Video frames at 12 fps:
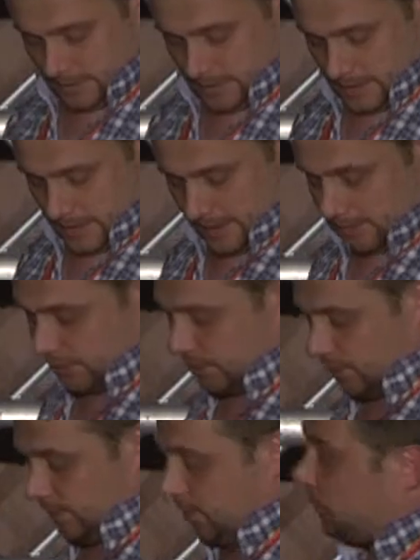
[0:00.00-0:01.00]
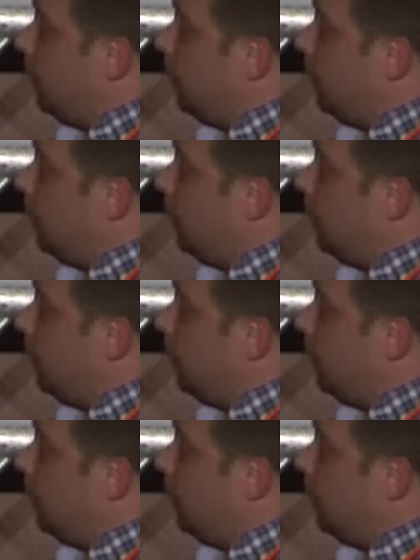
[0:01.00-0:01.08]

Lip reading: And to do this, we're